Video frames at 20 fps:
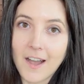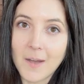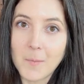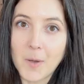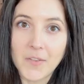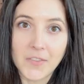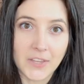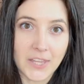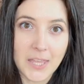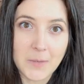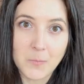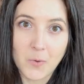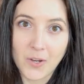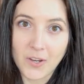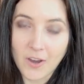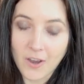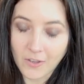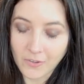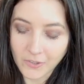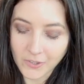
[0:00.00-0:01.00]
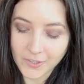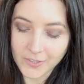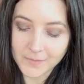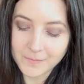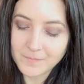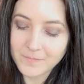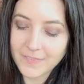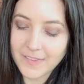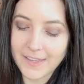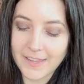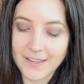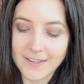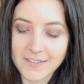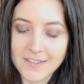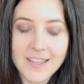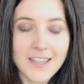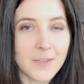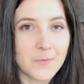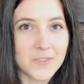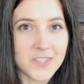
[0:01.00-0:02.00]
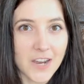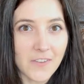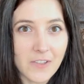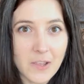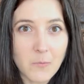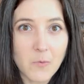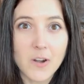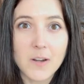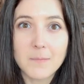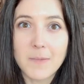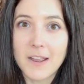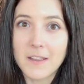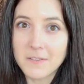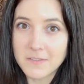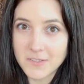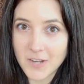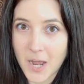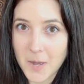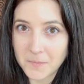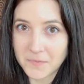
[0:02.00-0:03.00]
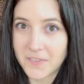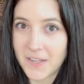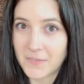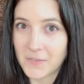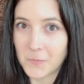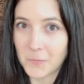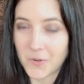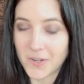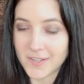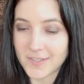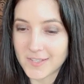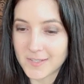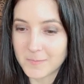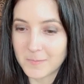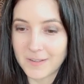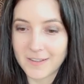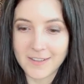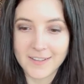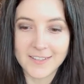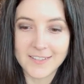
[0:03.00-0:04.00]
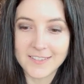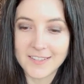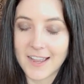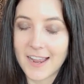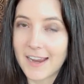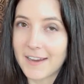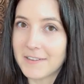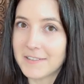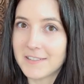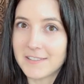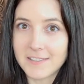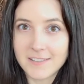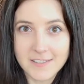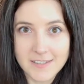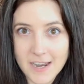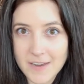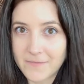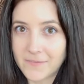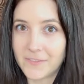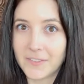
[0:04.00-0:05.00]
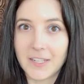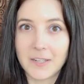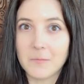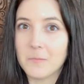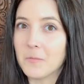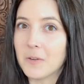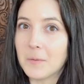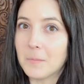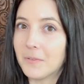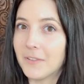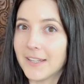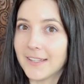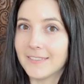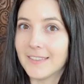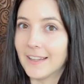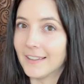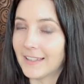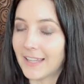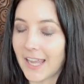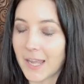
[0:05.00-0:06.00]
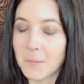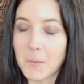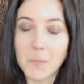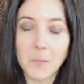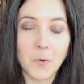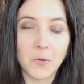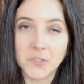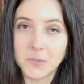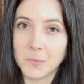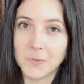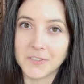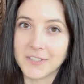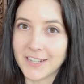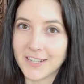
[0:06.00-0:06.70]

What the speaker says: on the Game Boy Color. And it was definitely one of my top favorite ones because I definitely replayed that game multiple